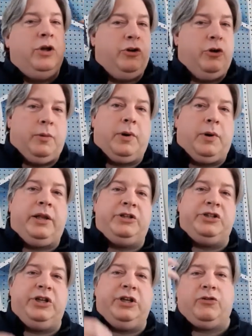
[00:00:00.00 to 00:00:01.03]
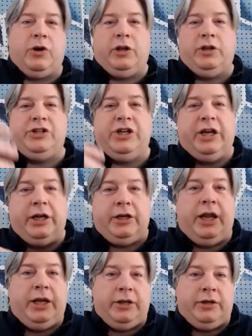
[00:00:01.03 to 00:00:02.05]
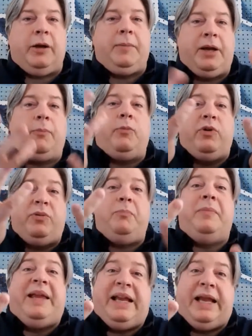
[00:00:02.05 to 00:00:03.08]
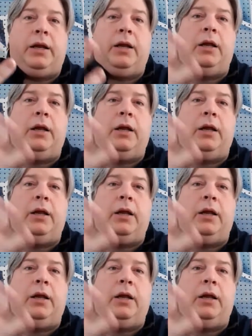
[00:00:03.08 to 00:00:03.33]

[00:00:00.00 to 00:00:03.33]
numerology, astrology, and coming up with meaning.